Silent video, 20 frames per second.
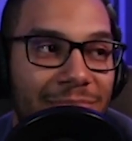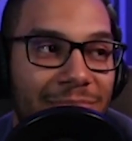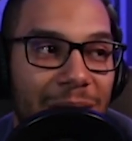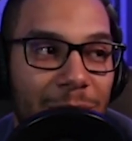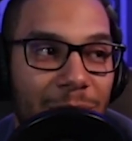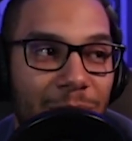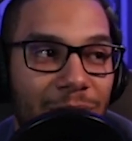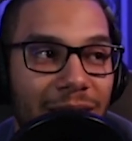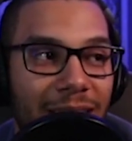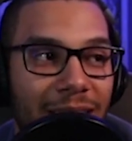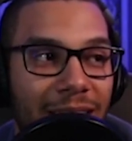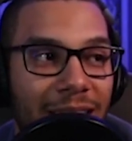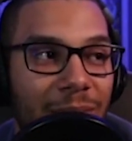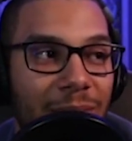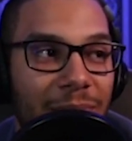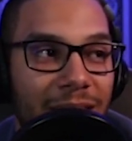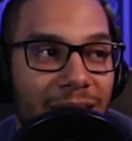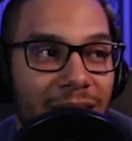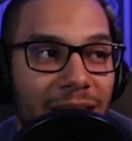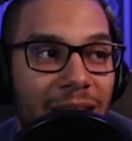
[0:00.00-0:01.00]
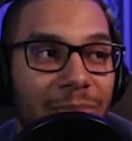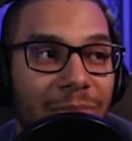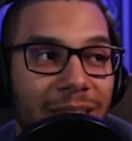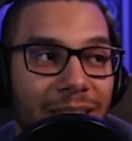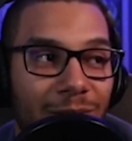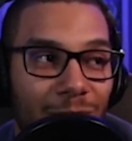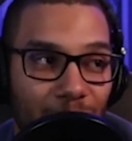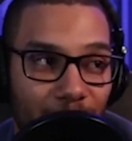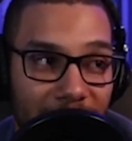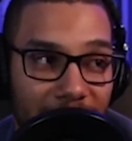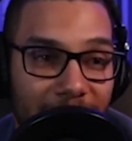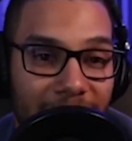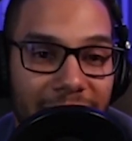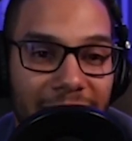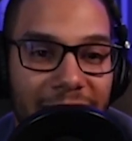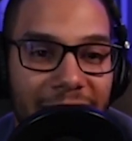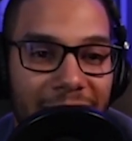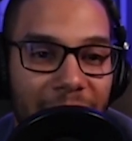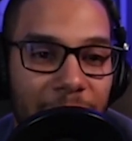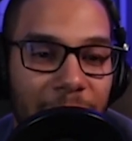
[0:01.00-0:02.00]
by pretty anime, I mean
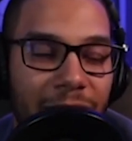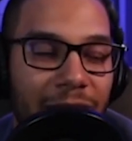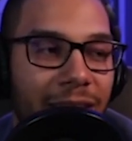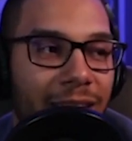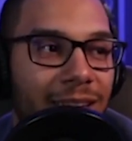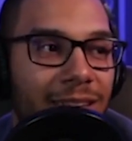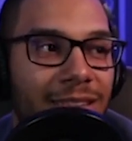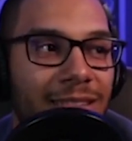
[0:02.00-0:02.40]
really anime.